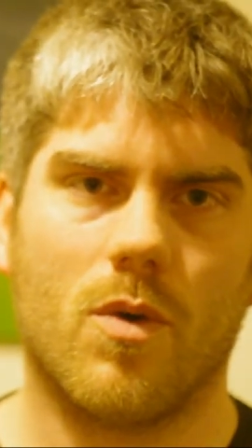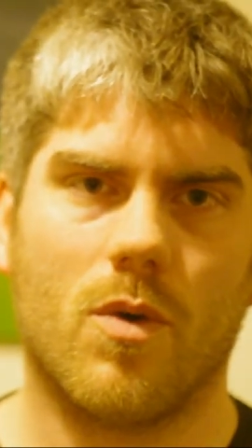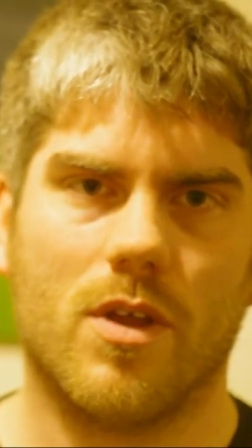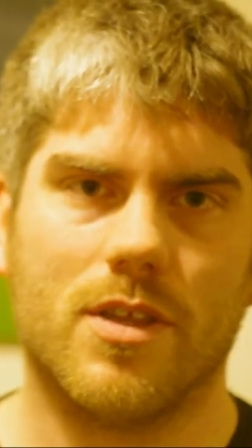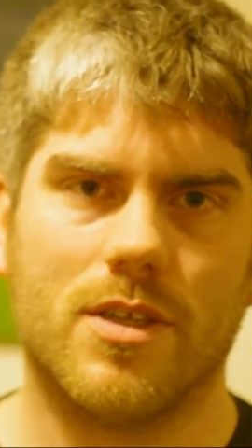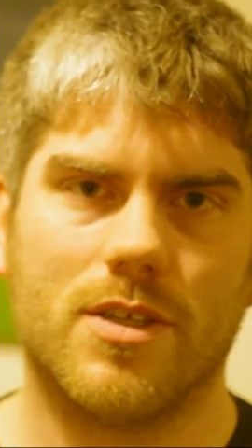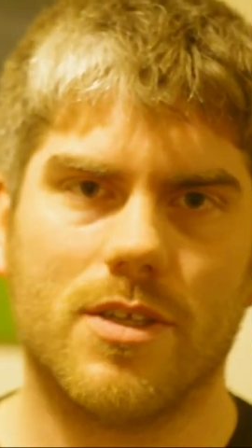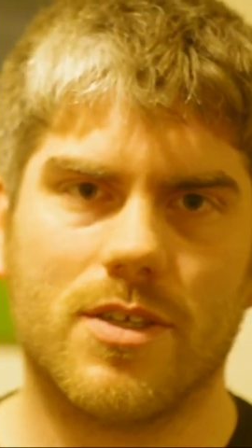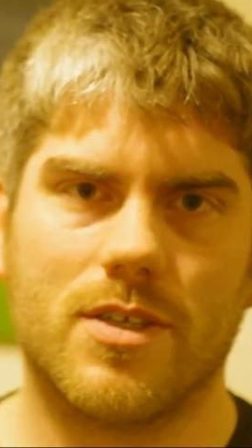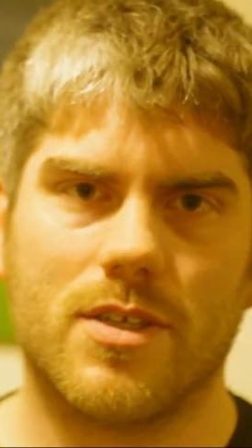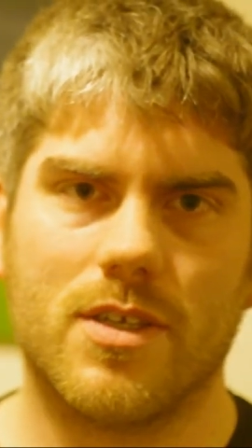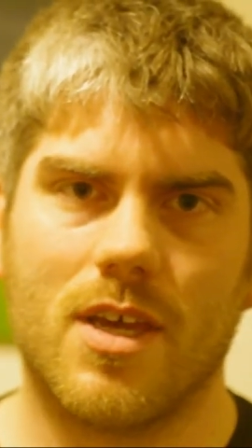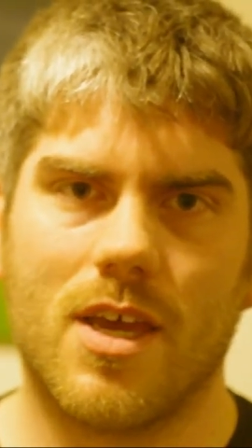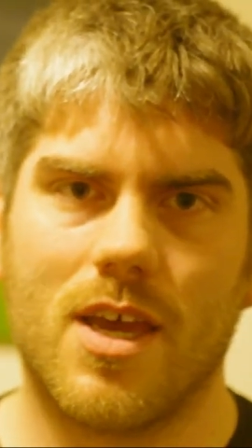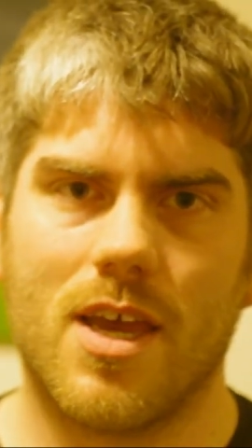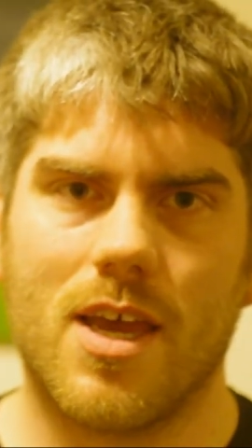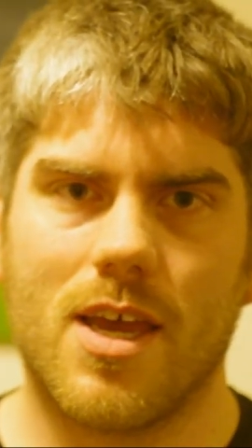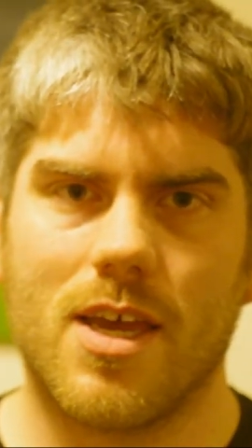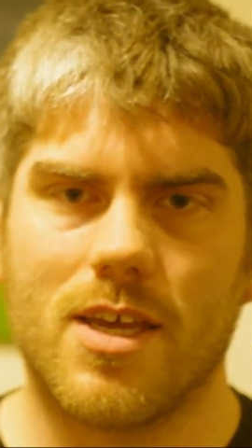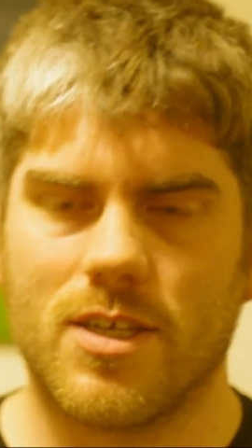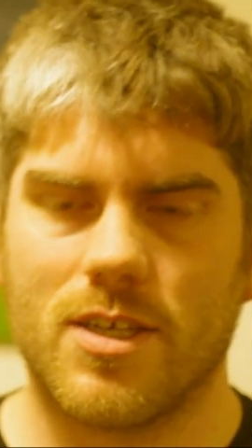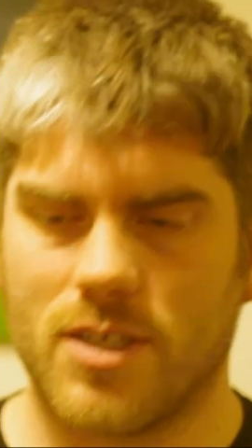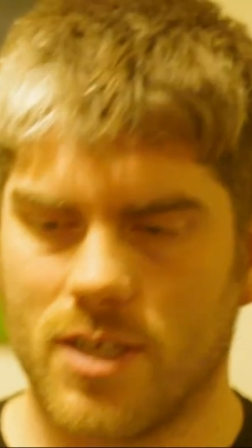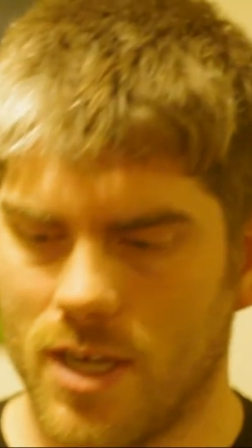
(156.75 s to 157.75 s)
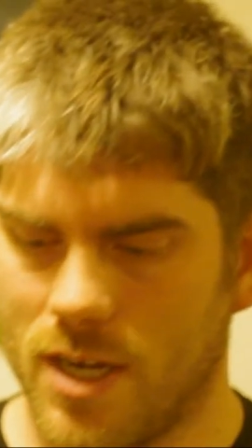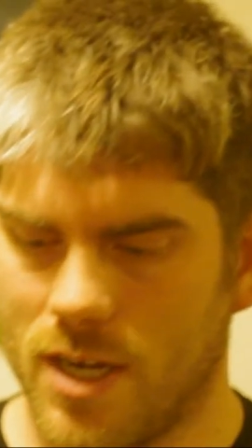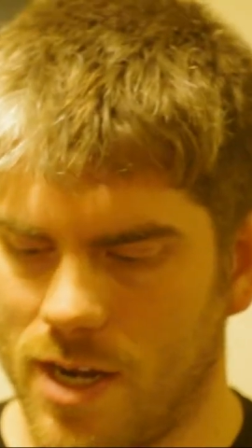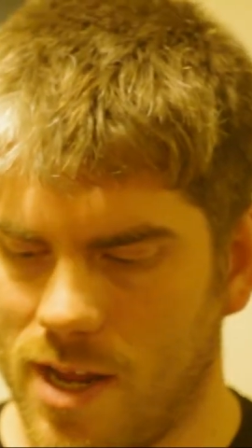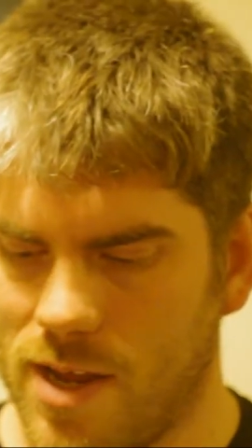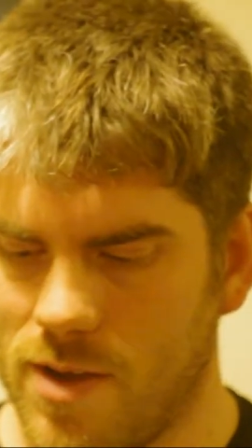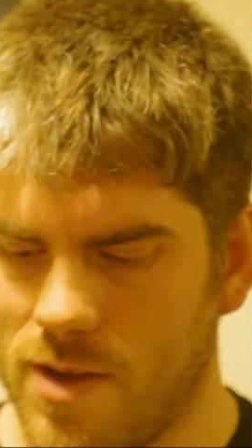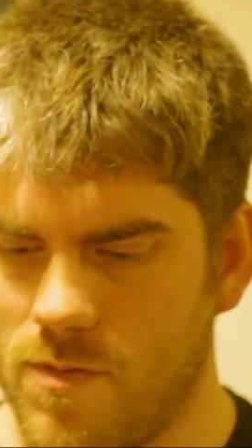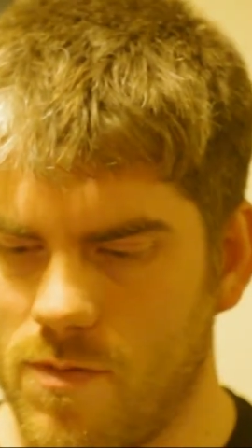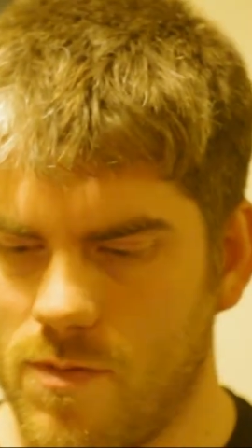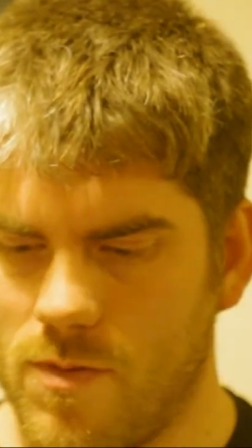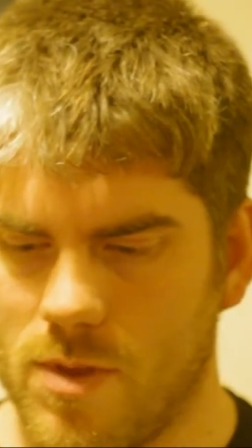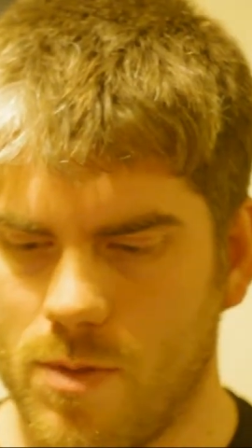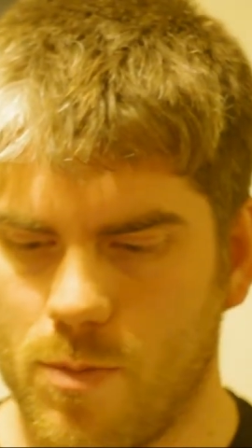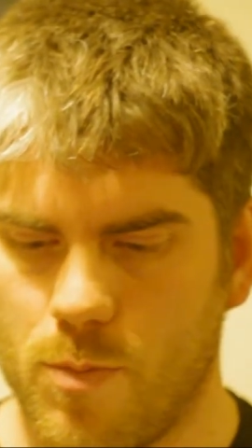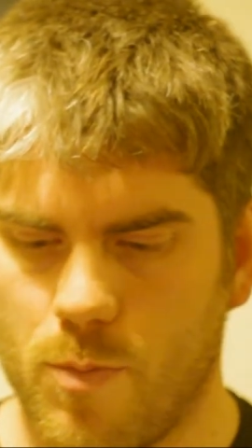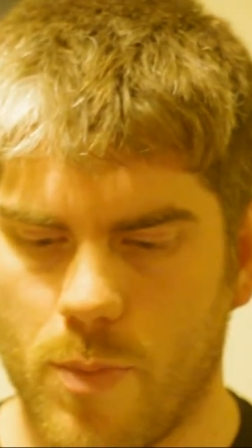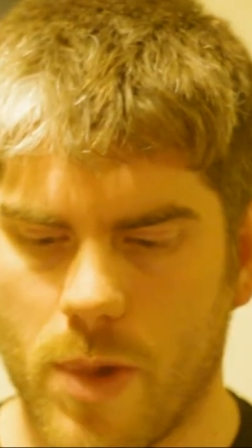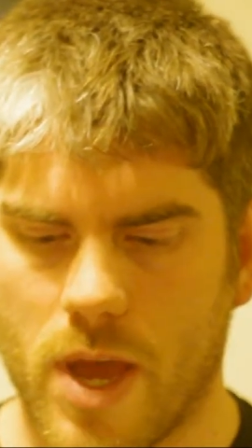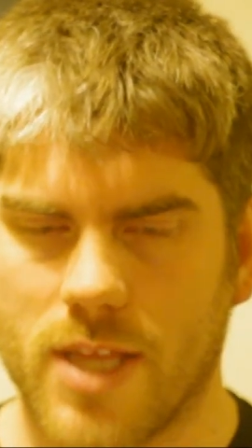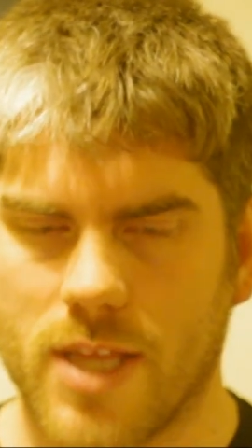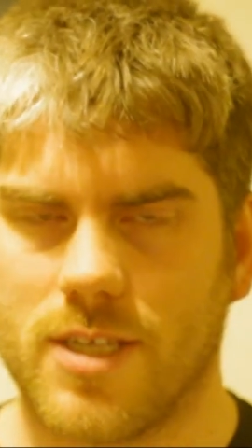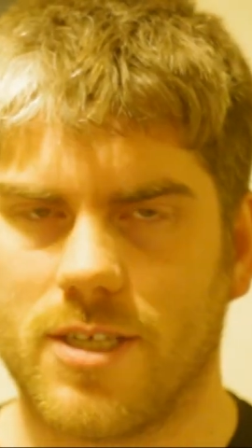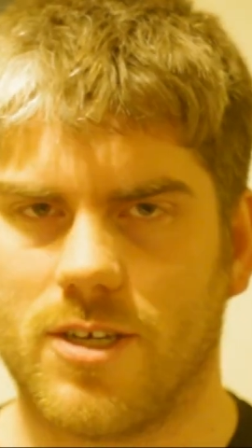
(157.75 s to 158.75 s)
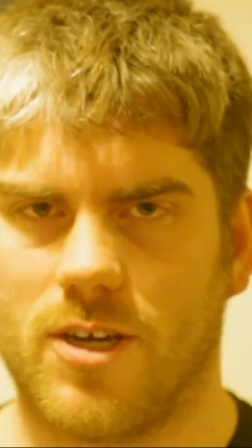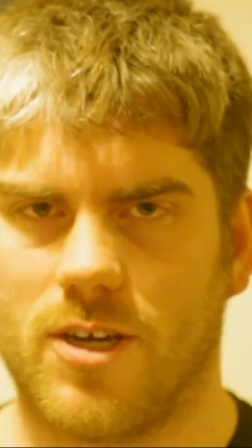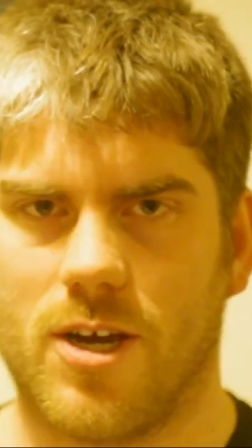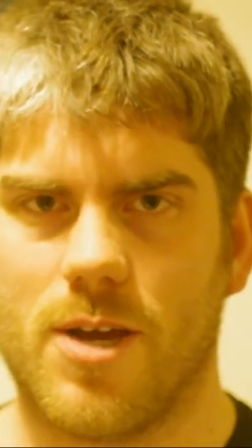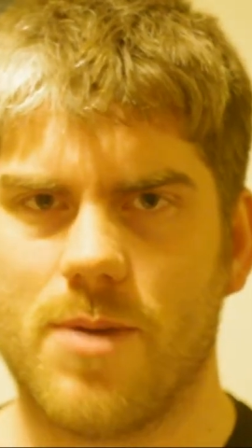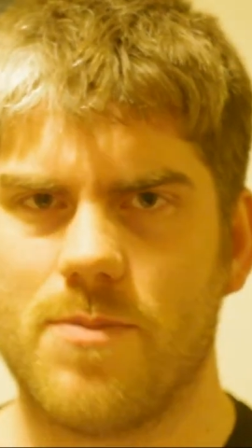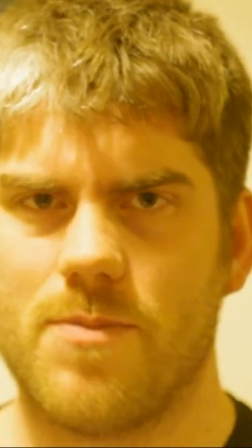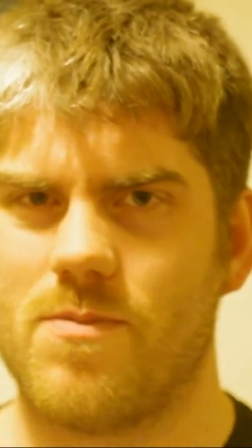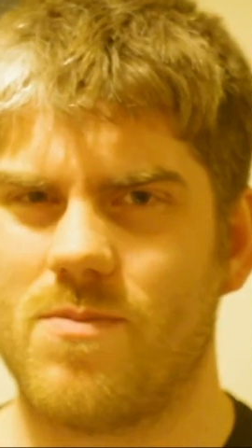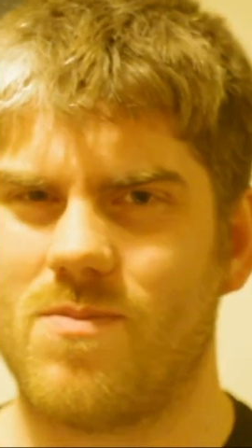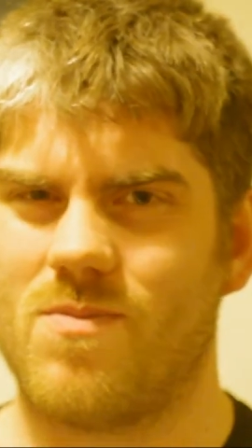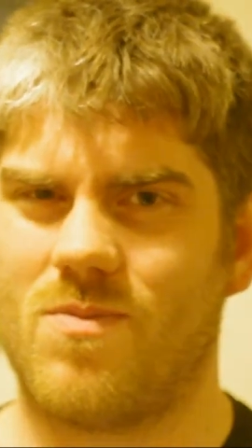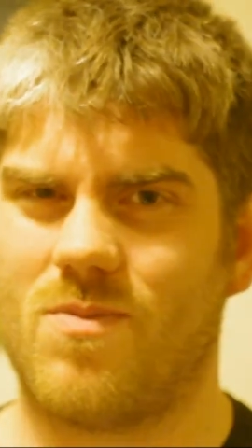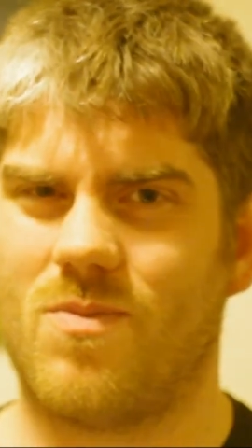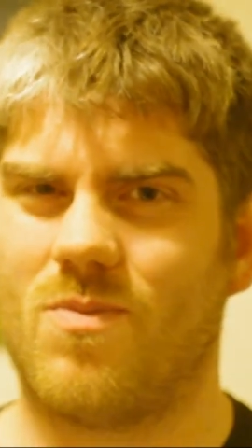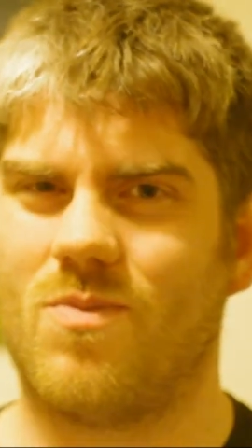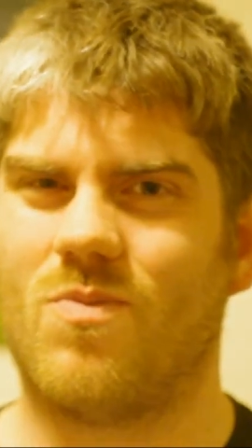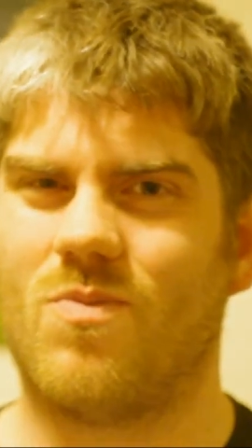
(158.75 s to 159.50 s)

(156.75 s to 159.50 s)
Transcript: once. Certainly with bedtime,